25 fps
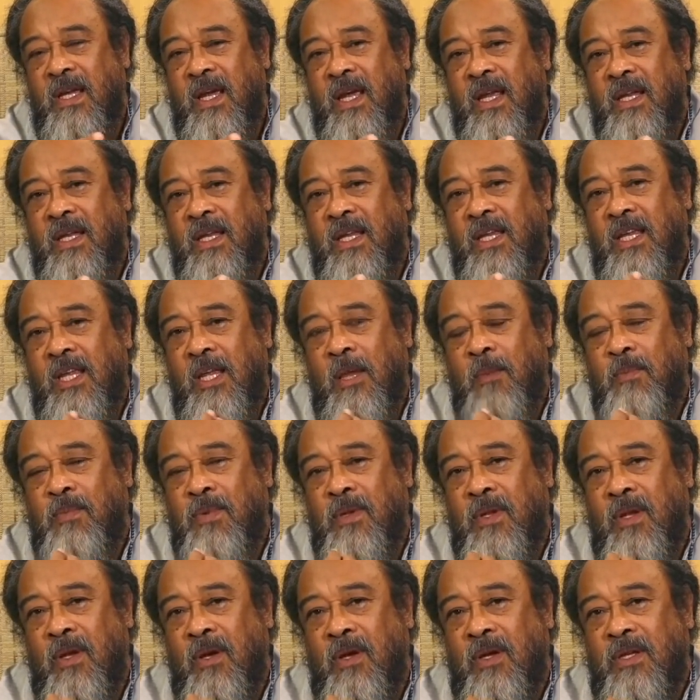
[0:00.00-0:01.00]
And keep
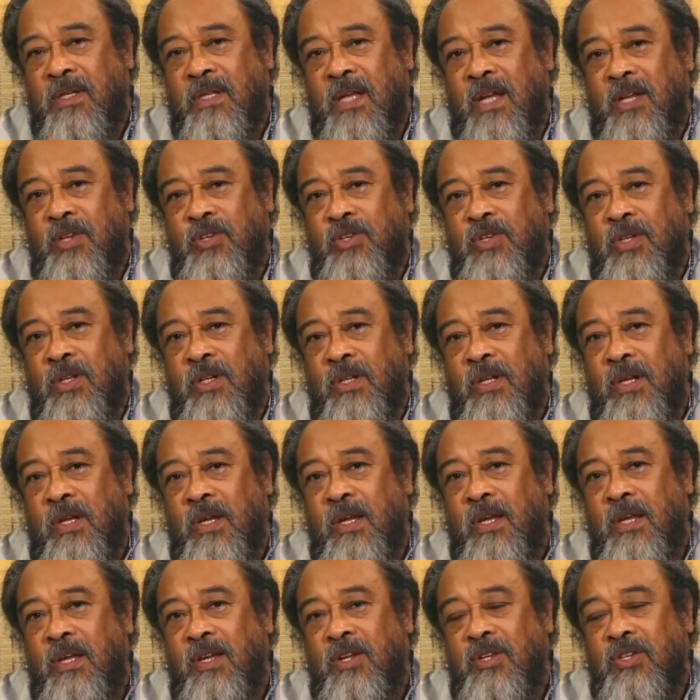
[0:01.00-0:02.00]
your attention
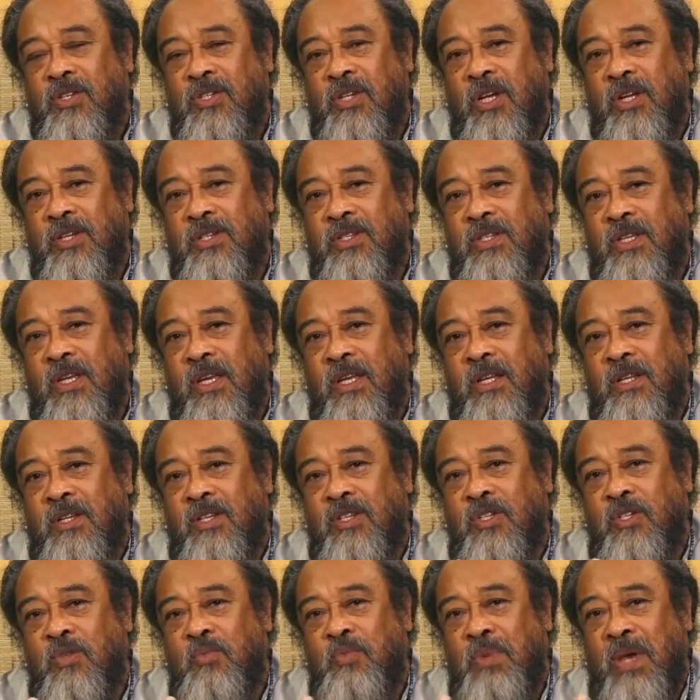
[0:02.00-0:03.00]
just in
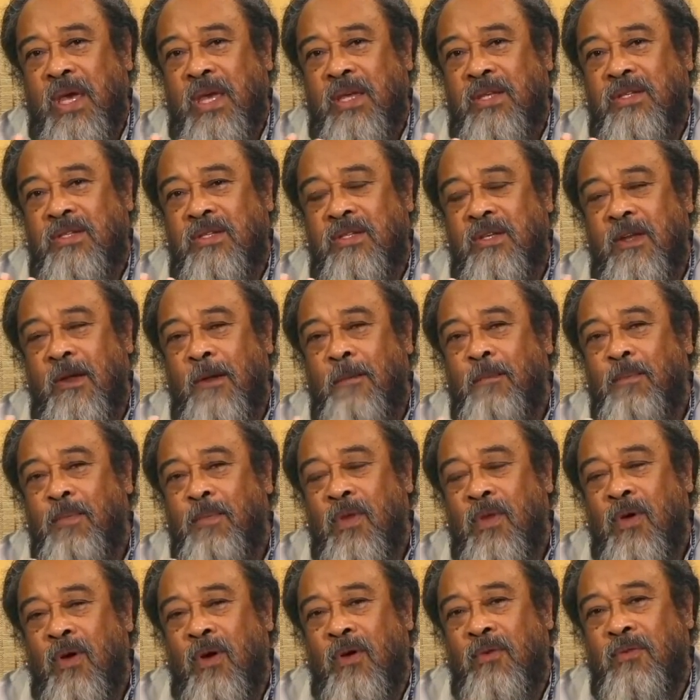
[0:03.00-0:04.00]
the space
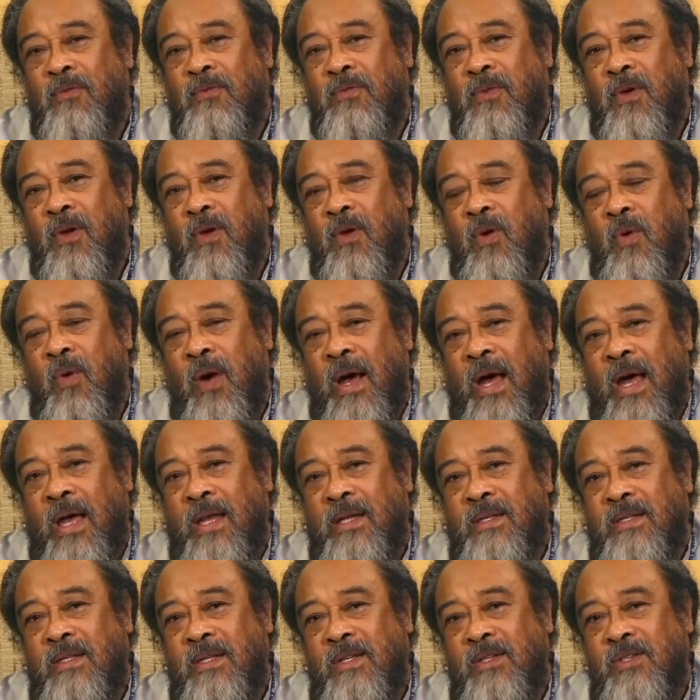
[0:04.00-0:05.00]
of
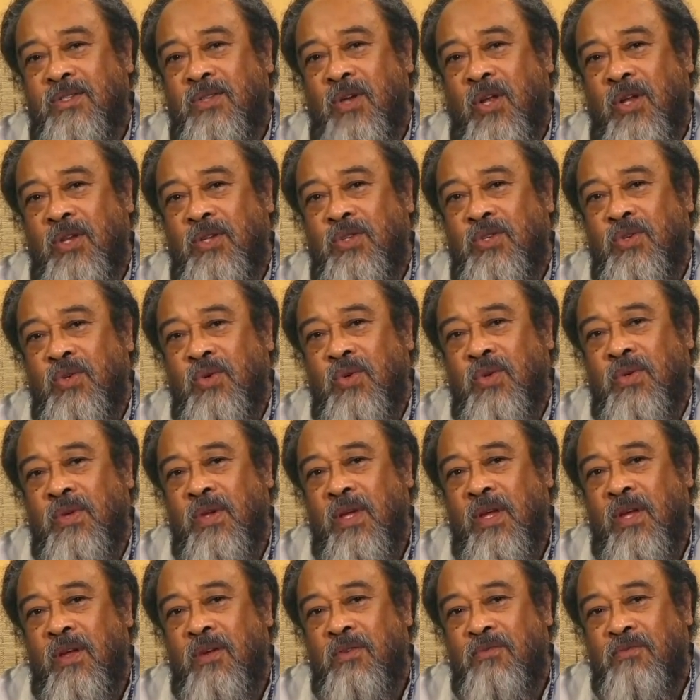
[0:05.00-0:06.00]
quiet and solitude
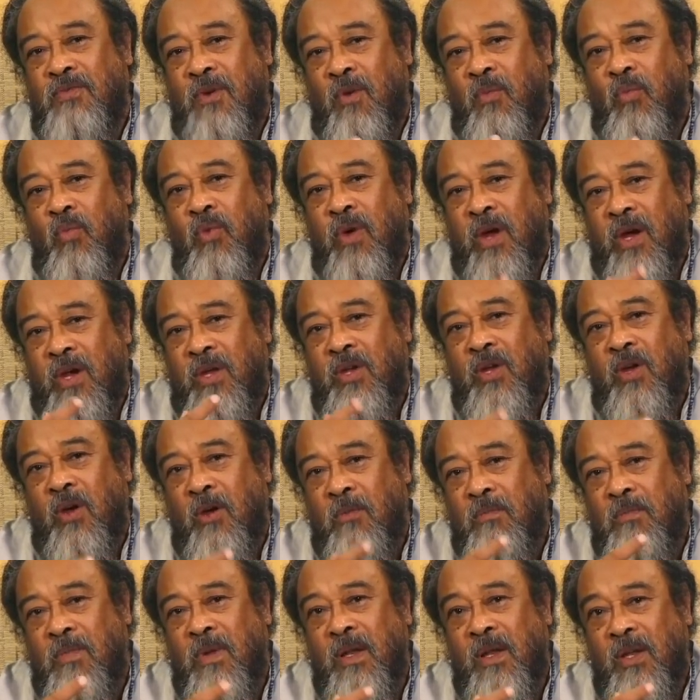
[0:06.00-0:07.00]
from where
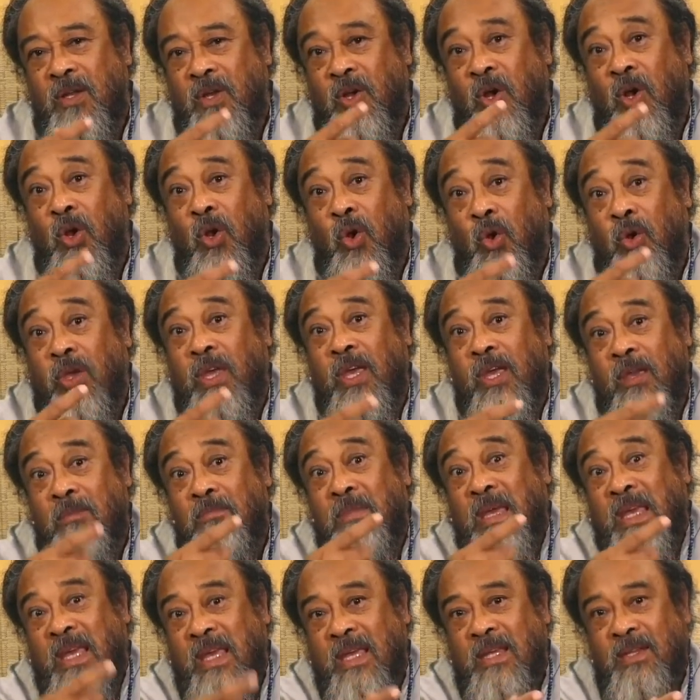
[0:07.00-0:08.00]
your looking
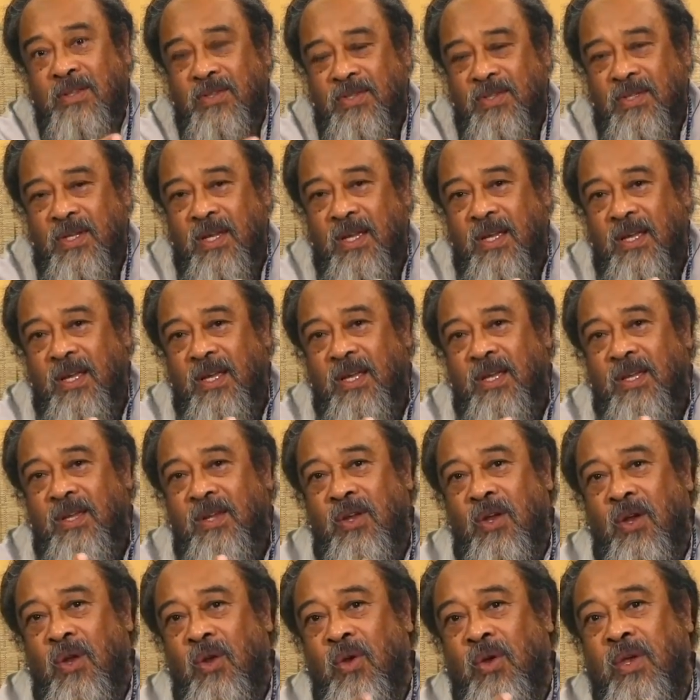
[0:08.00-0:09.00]
begins.
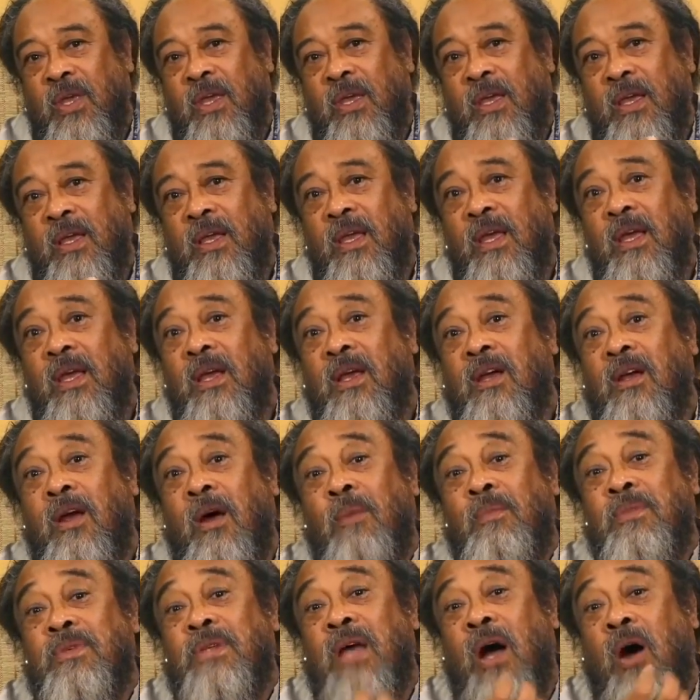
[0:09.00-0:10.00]
Your looking
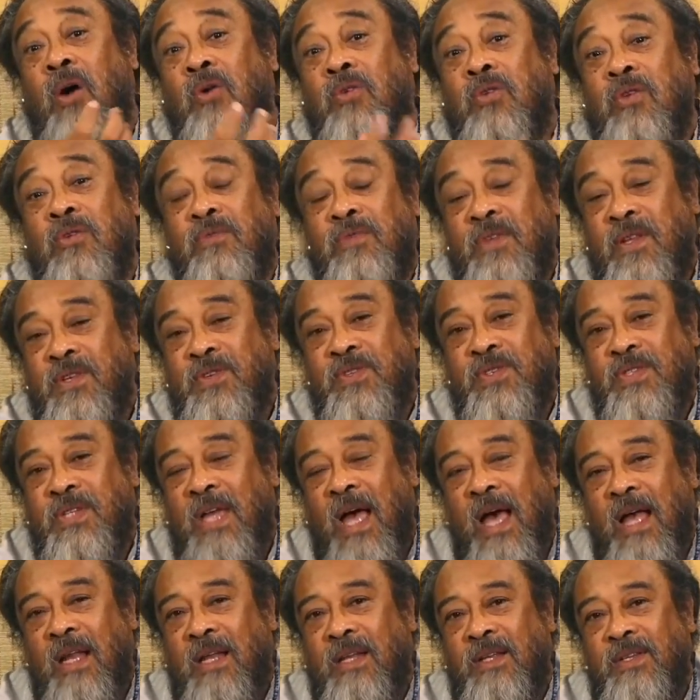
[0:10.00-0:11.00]
comes out of this
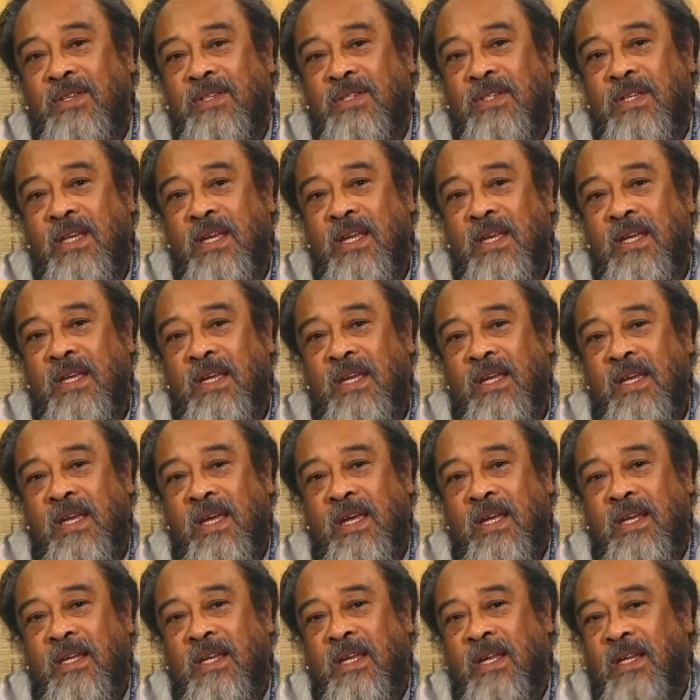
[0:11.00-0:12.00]
silence,
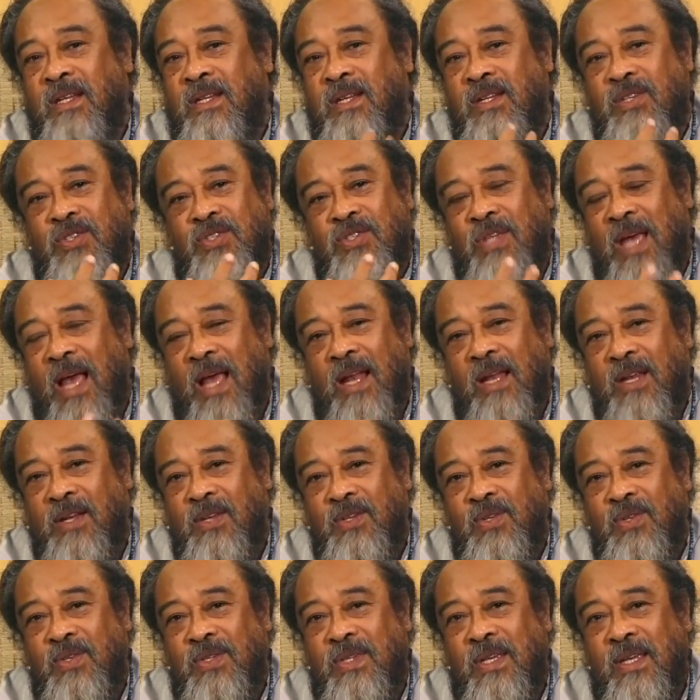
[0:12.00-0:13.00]
and it is
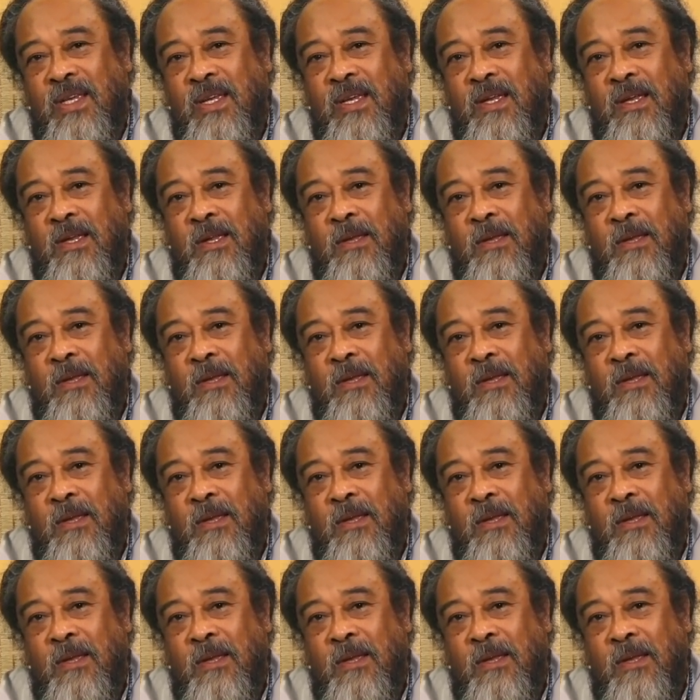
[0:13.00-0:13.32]
silent, you see.